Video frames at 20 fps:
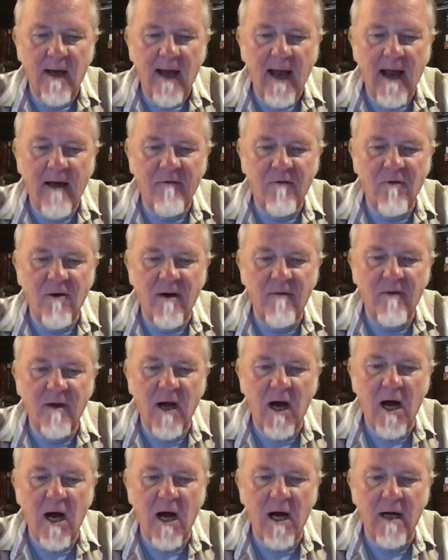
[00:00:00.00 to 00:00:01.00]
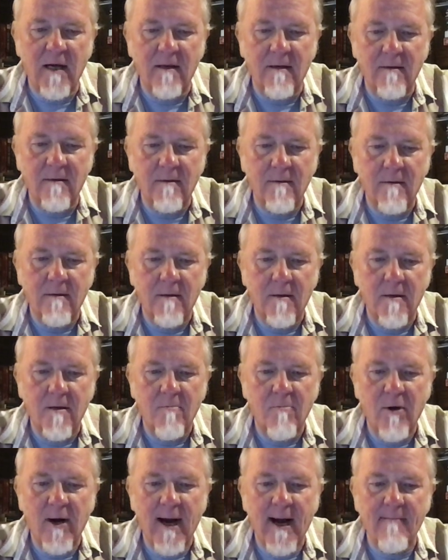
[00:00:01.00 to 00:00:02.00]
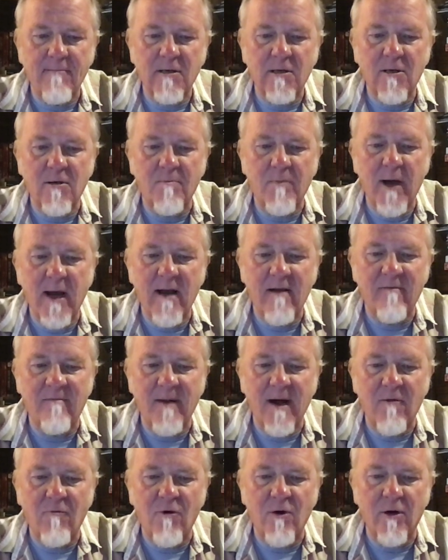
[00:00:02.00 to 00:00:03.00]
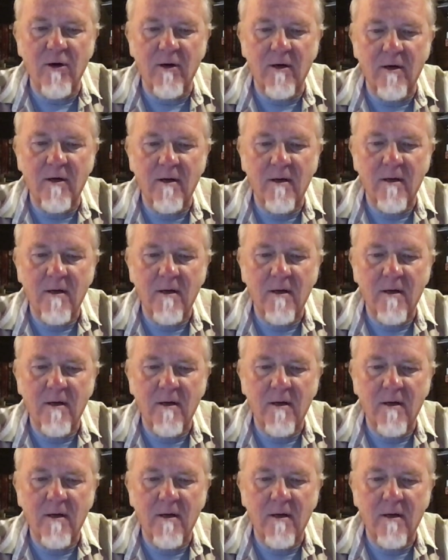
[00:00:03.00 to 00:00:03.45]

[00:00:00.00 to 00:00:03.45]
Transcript: After I've gone, perhaps they'll pave my work,